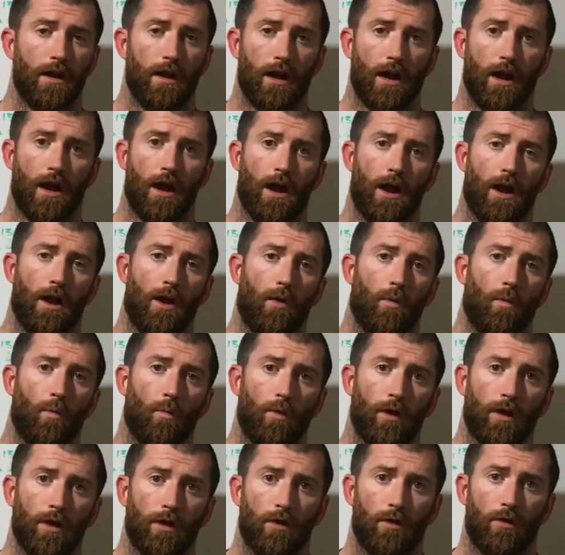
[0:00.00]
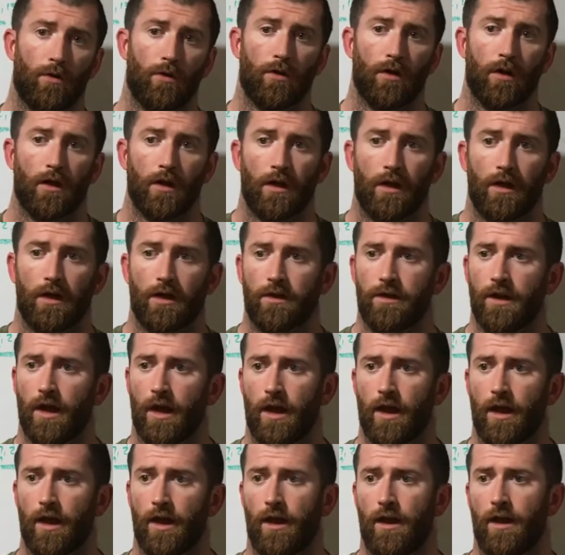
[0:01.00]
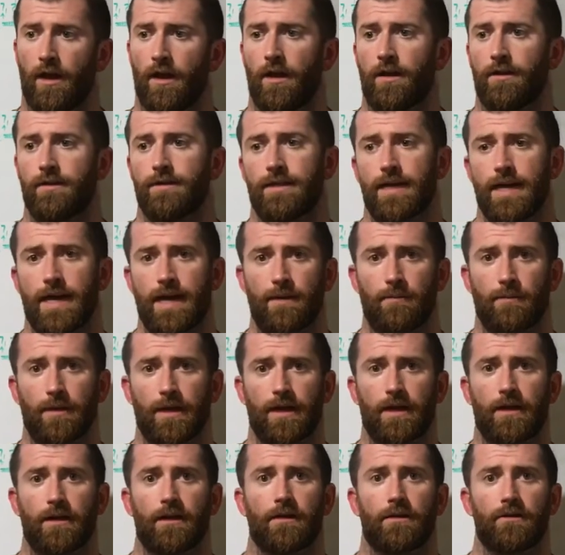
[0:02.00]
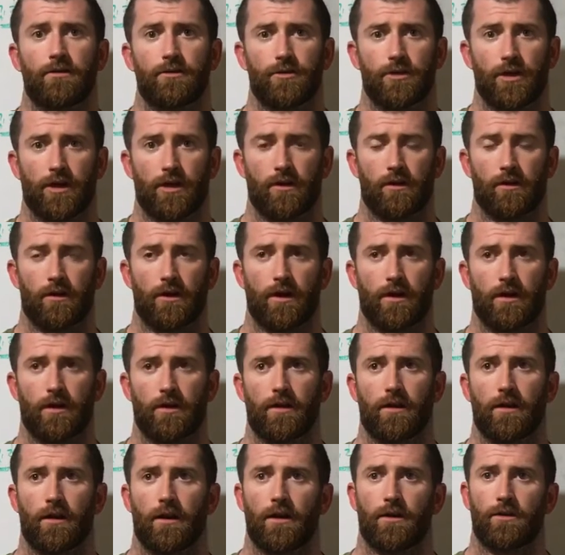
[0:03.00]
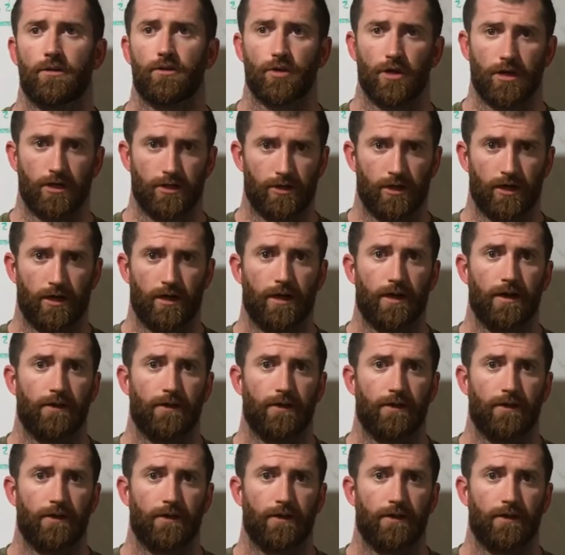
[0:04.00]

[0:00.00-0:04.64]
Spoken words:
Will, Tammy, Geraldine, Trisha.